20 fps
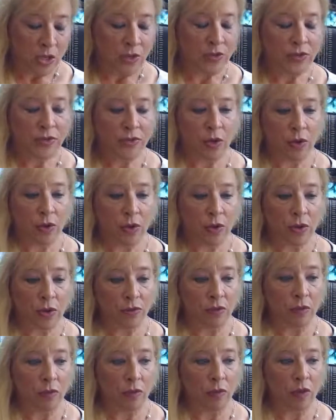
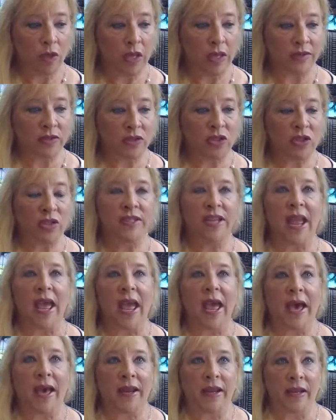So it's just
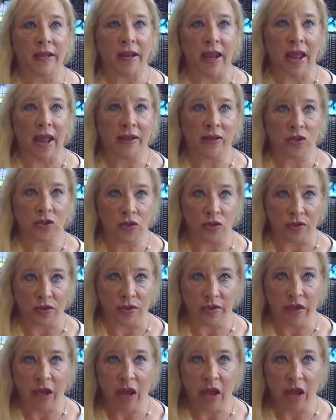added extra
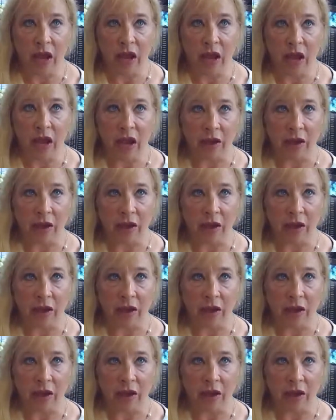stuff